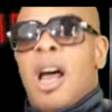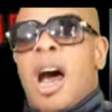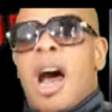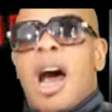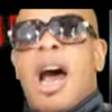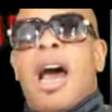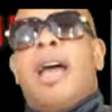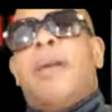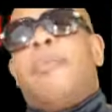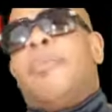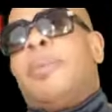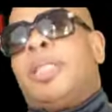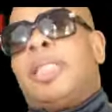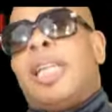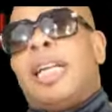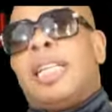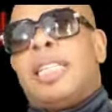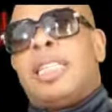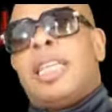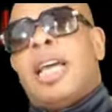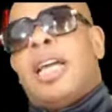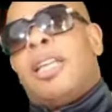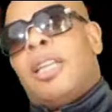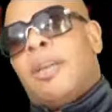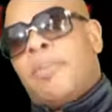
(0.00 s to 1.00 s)
All right, but check
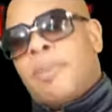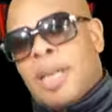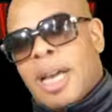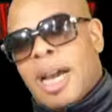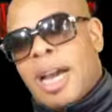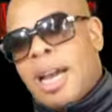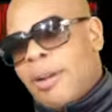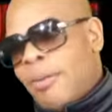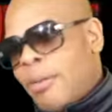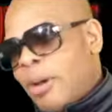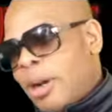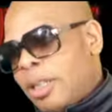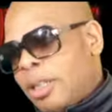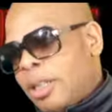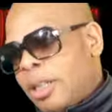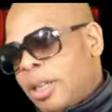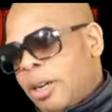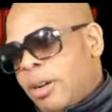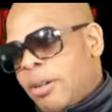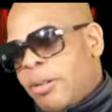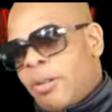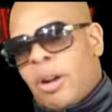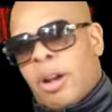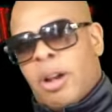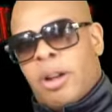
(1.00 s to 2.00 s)
this out. Let me go ahead and run
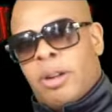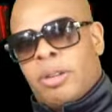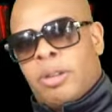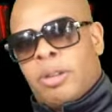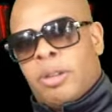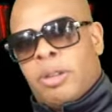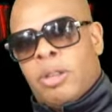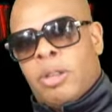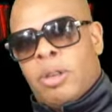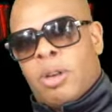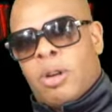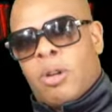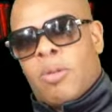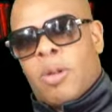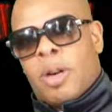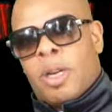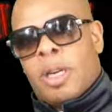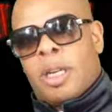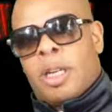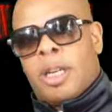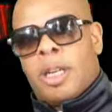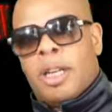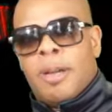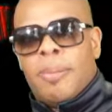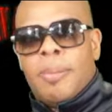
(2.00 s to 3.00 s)
the, you know, run the
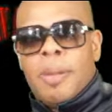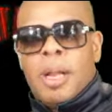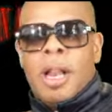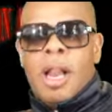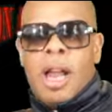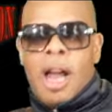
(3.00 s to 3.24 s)
clip.